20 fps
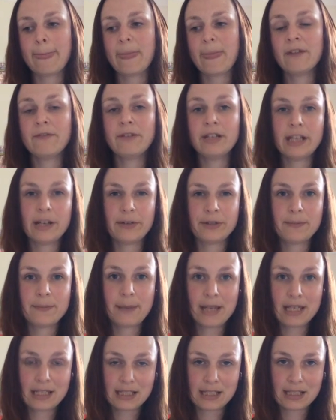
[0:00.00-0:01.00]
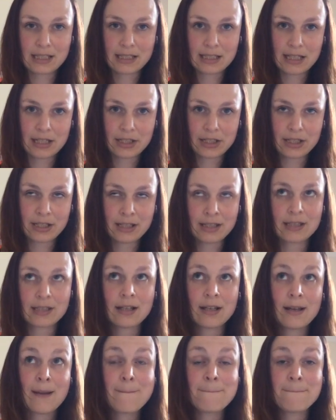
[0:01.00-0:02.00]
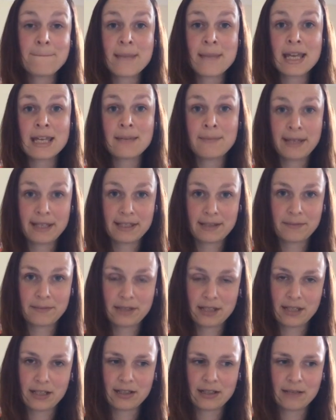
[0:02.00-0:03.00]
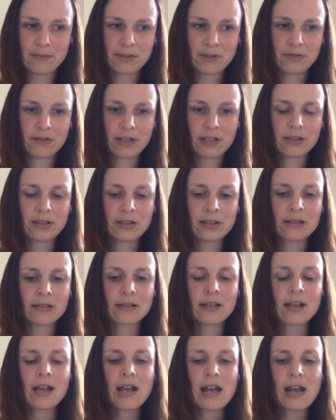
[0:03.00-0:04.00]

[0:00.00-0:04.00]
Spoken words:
a video on the basic stitches, maybe some stitch demonstrations,